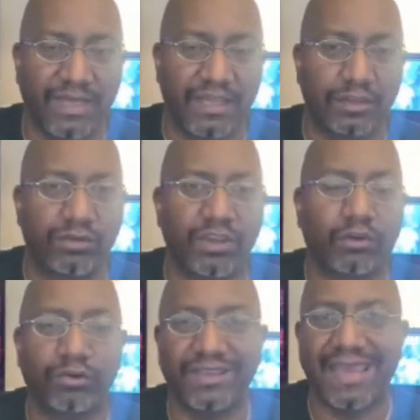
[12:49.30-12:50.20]
You can
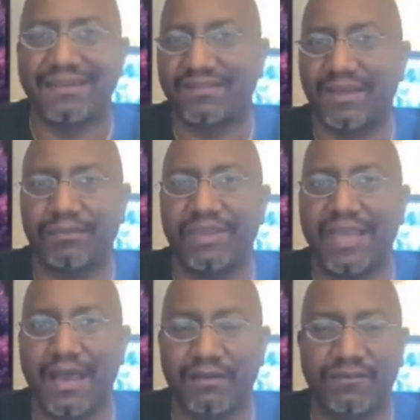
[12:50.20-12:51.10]
create
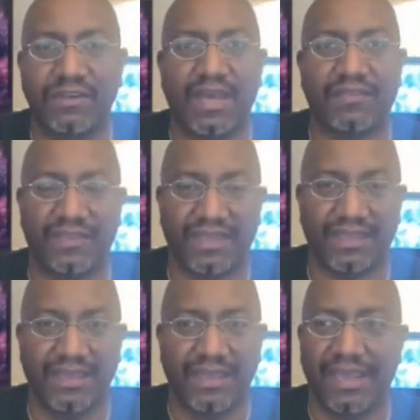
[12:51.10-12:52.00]
something out of nothing,